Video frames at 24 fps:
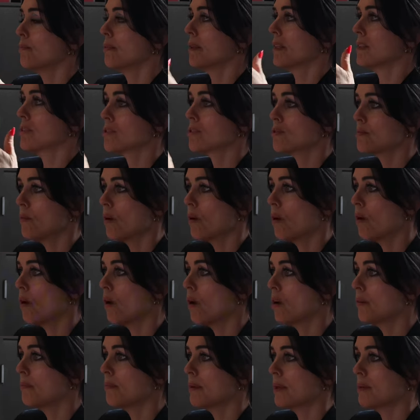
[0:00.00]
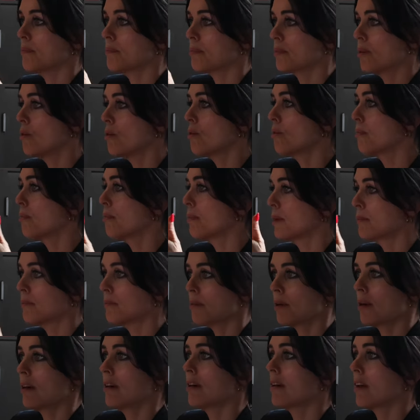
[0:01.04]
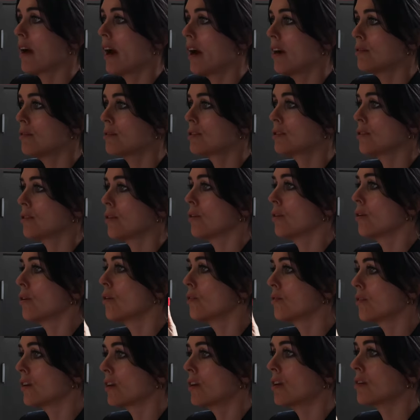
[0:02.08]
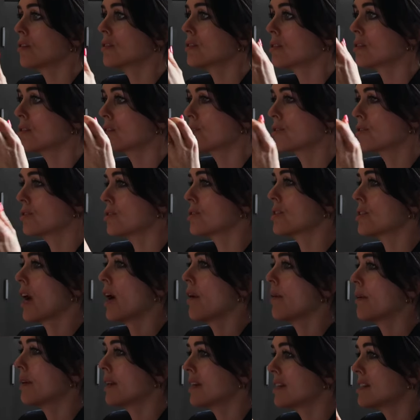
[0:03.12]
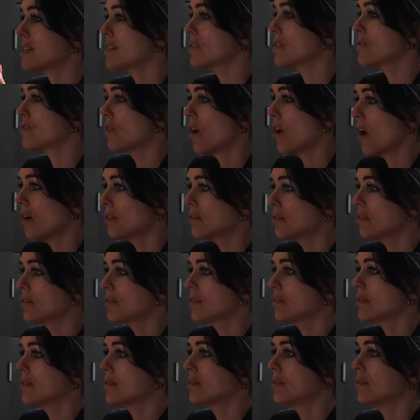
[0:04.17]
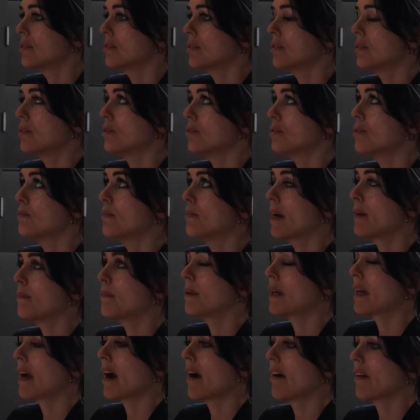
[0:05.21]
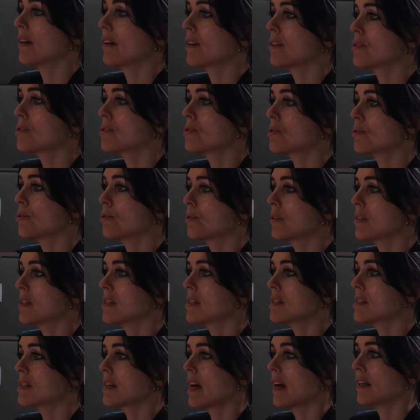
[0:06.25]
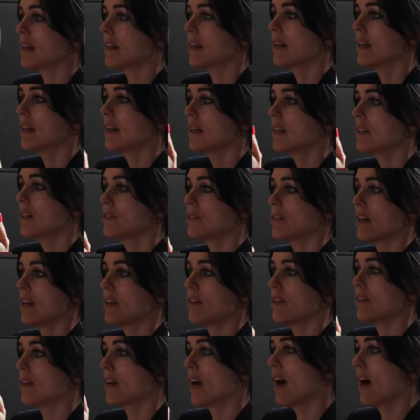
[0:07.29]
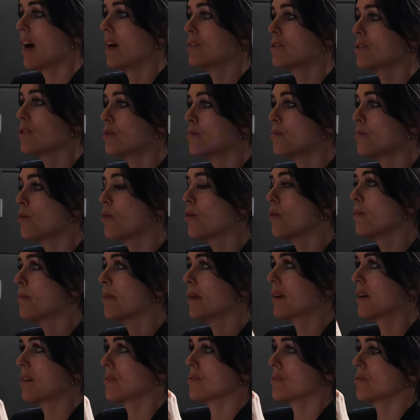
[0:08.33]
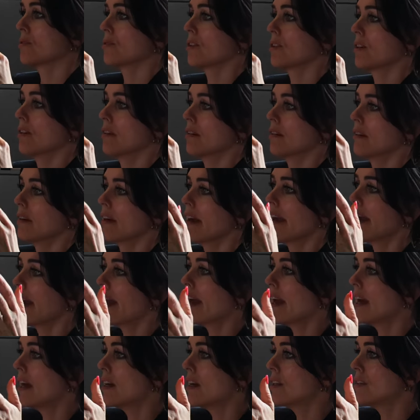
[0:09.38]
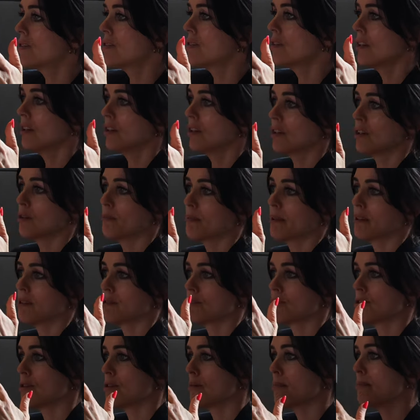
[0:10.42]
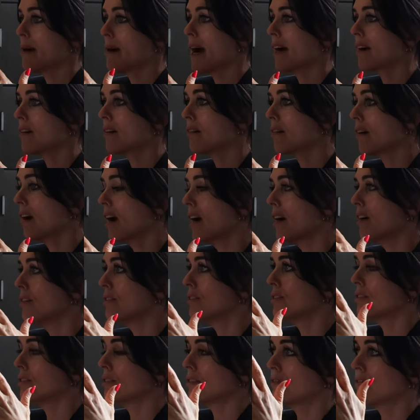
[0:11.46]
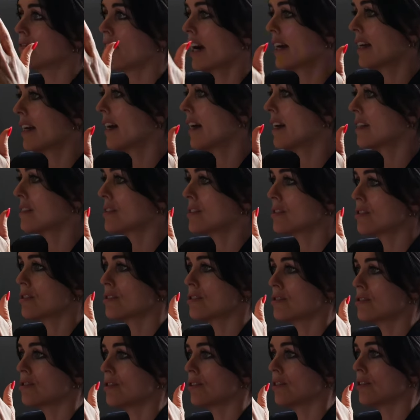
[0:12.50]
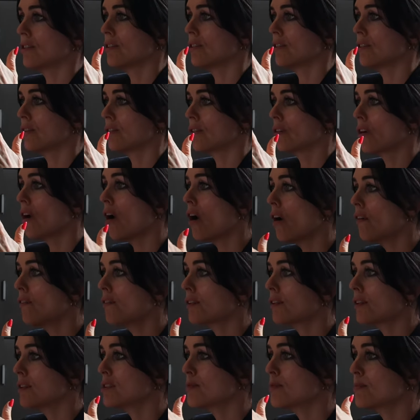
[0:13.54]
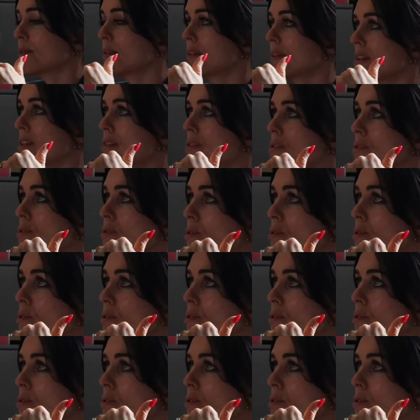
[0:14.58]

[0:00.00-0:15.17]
being small, being broke, being burnt out or overlooked is just how it is. It's not. You might be carrying stories that say you can't do more because of your age, because of your background, your finances, your confidence, that these